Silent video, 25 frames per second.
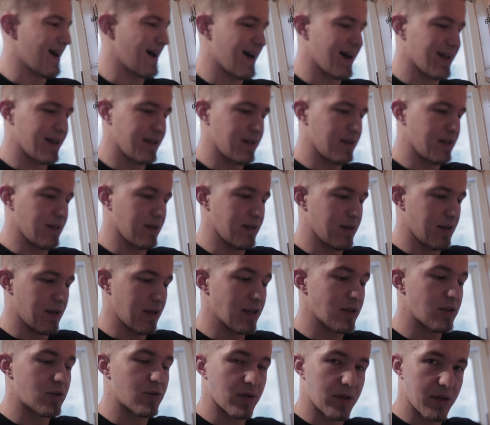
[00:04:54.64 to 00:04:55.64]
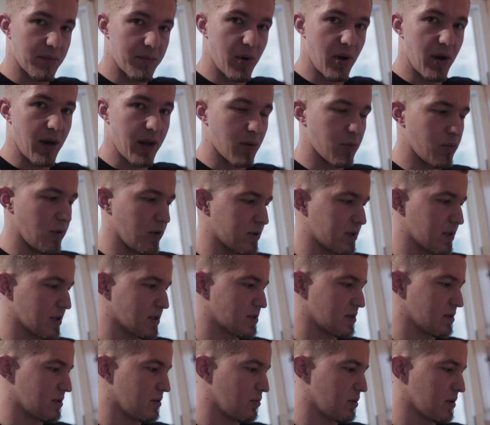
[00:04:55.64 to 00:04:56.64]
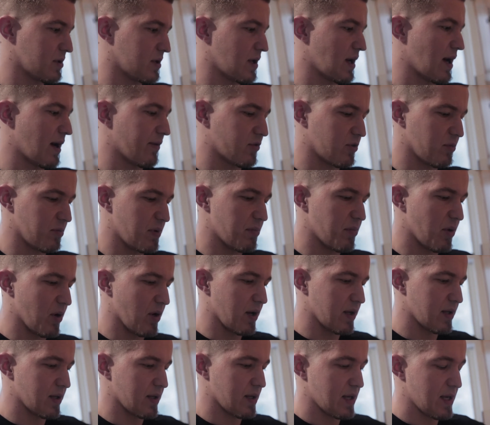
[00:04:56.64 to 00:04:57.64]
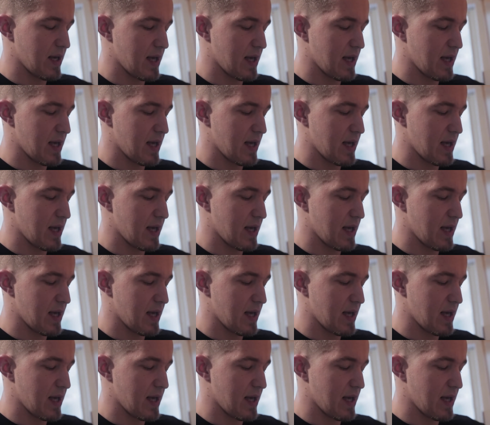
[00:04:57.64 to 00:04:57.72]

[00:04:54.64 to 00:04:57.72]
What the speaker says: add it into the boiling water, so the water have to be boiling,